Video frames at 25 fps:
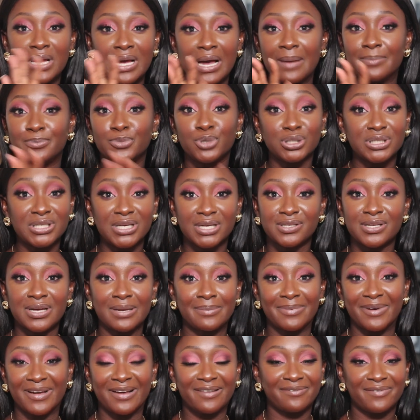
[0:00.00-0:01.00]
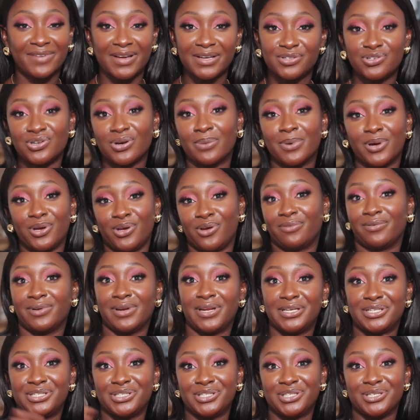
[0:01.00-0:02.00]
I'm not here to advise you about your
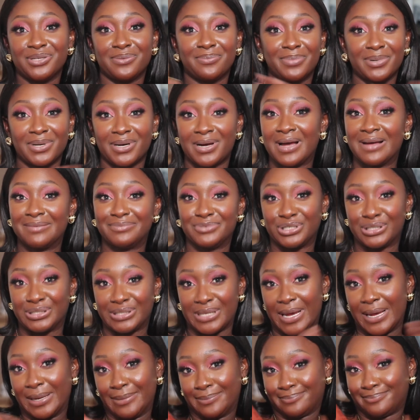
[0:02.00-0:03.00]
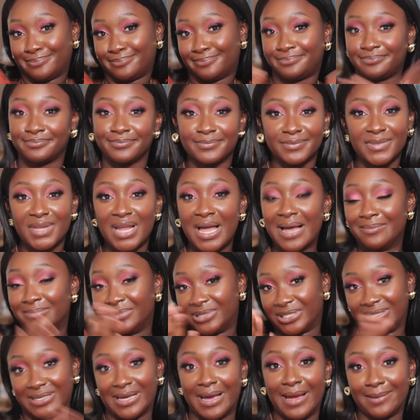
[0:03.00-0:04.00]
relationship, but I'm just saying.
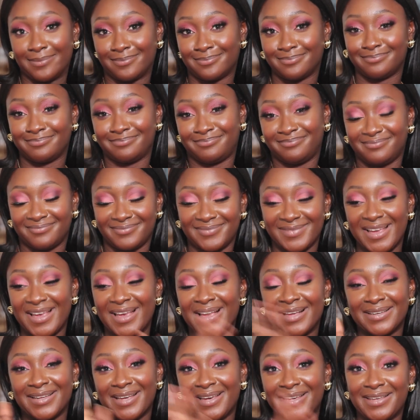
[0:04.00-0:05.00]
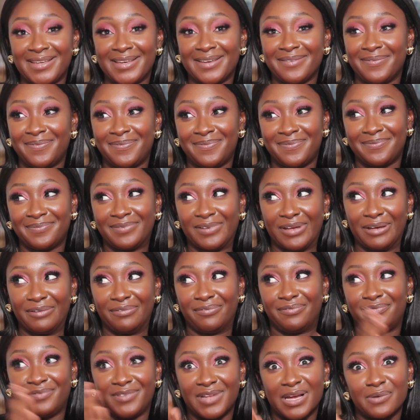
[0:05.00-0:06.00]
I'm just saying. Like, if
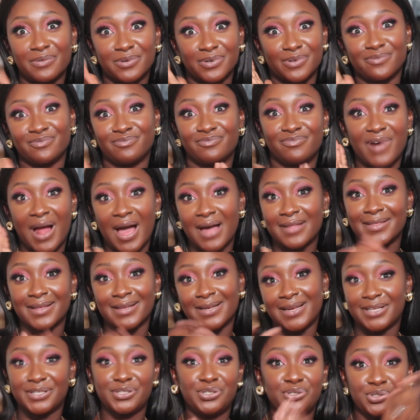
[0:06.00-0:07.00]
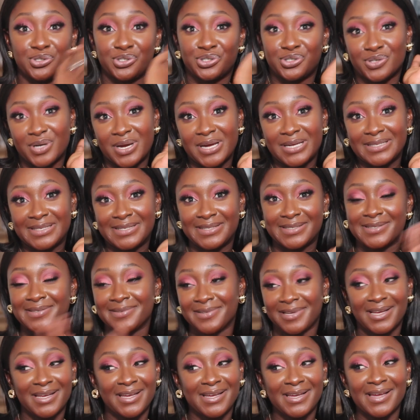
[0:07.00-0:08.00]
if they would rather let you
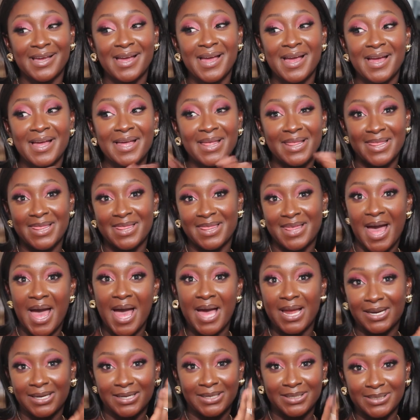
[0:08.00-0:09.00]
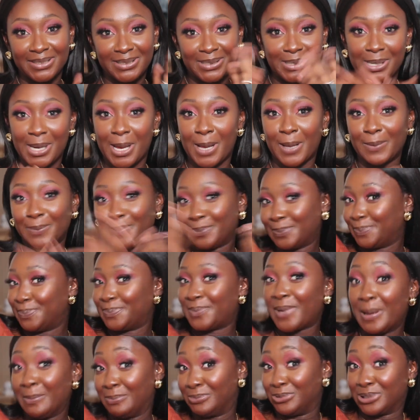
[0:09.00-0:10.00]
stress than, you know,
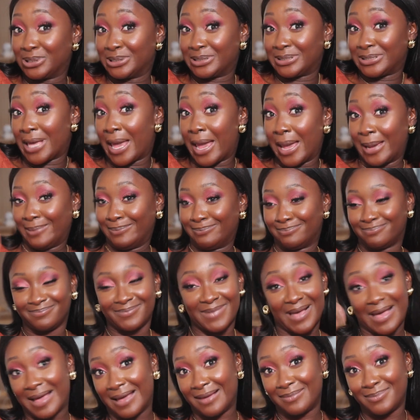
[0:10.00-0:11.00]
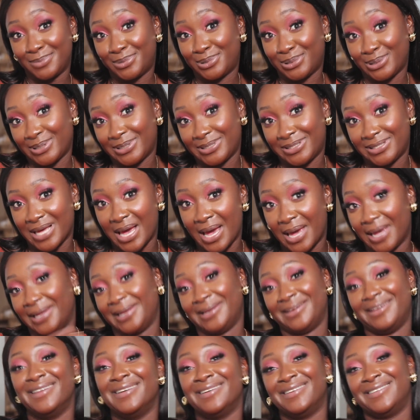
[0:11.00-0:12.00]
I'm just saying. I'm just
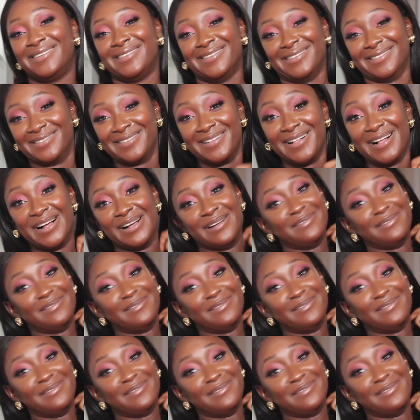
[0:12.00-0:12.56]
saying.